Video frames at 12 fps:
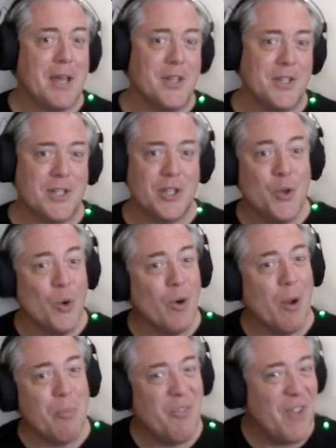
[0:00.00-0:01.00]
You're a
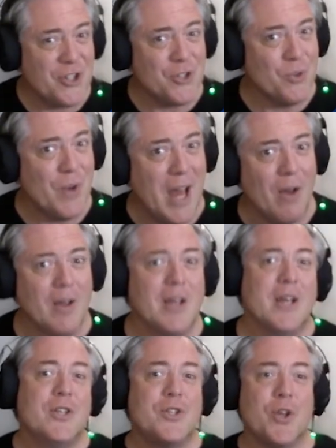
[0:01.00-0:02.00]
professional now,
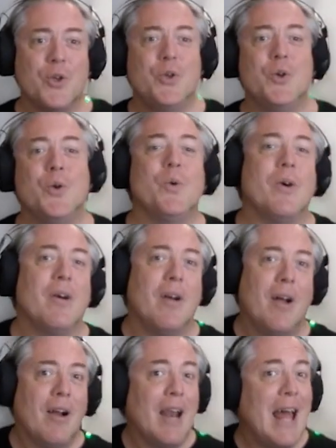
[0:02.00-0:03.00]
so you are
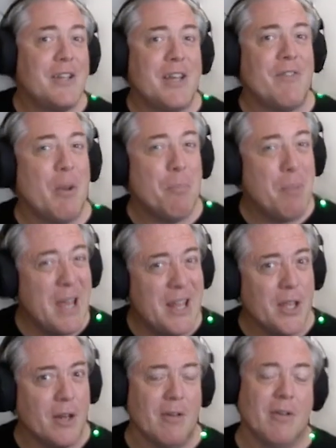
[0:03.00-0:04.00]
allowed to have an opinion
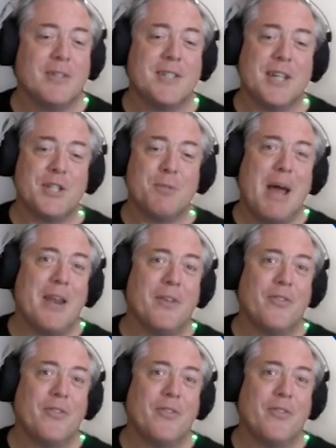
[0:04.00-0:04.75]
on such matters,